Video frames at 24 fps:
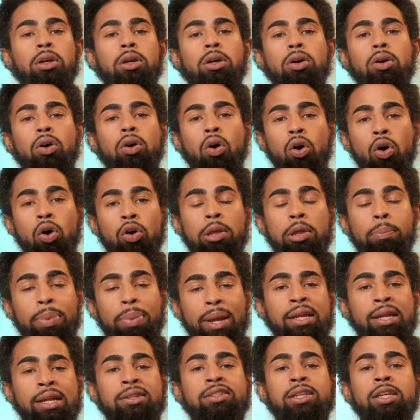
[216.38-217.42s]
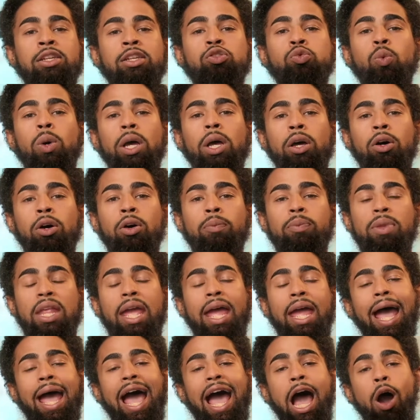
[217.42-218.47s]
on the painting as well.
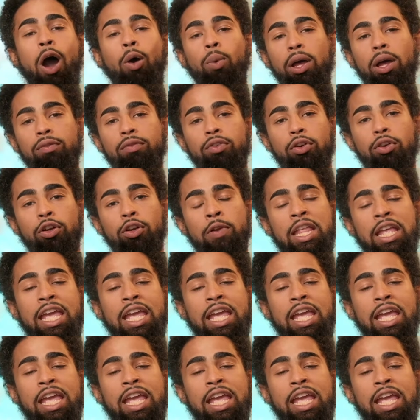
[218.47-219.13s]
However,